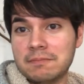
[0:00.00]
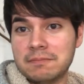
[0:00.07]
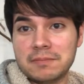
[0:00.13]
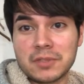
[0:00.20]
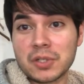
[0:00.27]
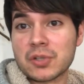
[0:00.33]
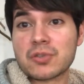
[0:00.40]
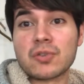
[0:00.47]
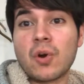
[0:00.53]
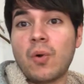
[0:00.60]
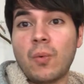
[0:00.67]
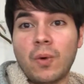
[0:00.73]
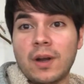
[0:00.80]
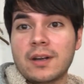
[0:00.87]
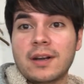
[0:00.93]
there's no
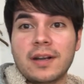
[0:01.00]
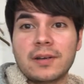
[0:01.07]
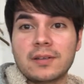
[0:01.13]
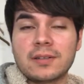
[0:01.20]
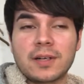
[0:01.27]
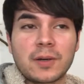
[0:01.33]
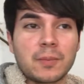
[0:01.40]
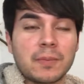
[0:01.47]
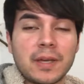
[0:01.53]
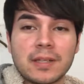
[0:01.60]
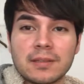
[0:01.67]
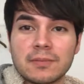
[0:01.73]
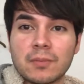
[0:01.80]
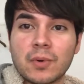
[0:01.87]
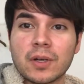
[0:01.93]
one I could
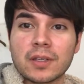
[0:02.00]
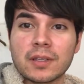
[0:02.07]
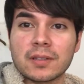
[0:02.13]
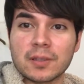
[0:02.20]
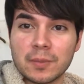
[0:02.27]
recommend more than